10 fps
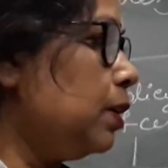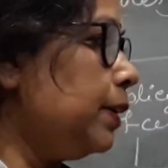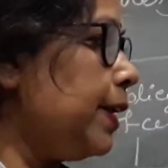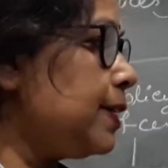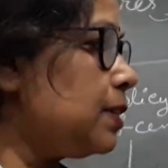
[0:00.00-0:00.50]

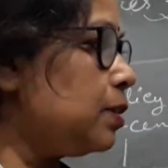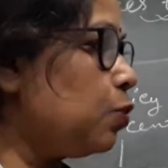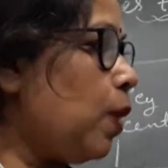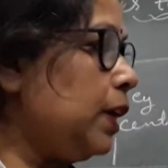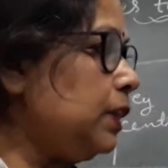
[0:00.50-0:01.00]
Next,
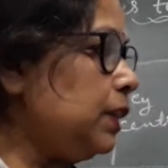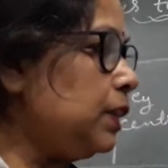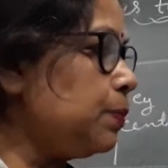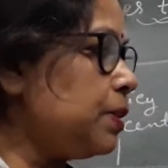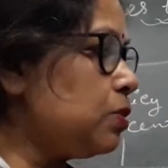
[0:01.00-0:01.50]

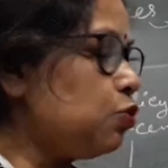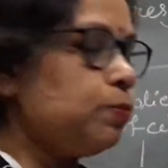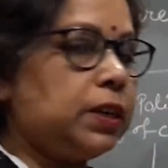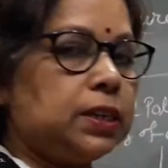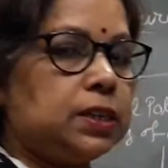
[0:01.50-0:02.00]
qualitative
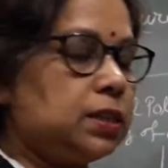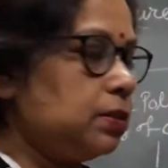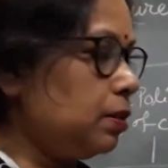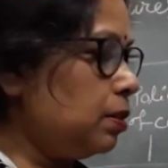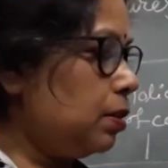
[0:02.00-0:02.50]
instrument.
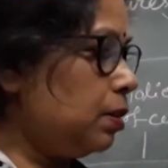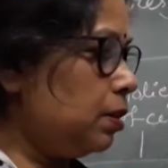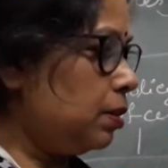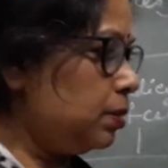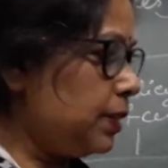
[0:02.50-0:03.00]

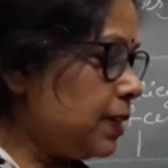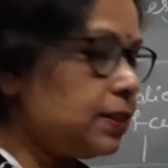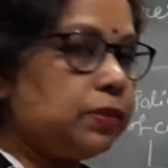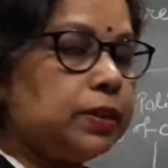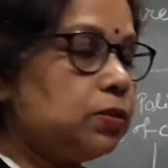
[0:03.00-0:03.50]
Just
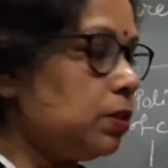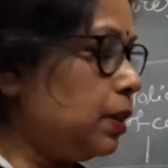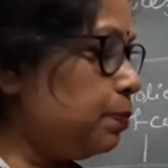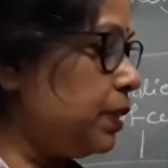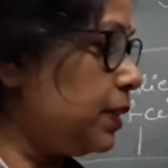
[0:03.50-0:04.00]
now I
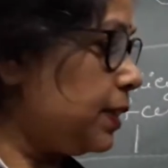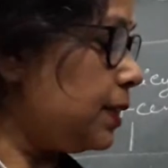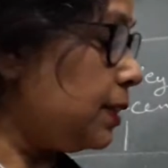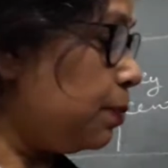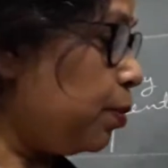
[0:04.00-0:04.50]

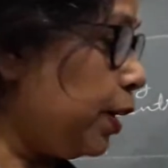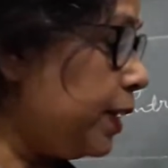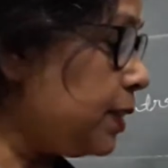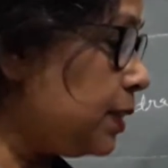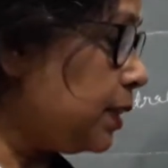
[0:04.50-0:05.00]
completed the point.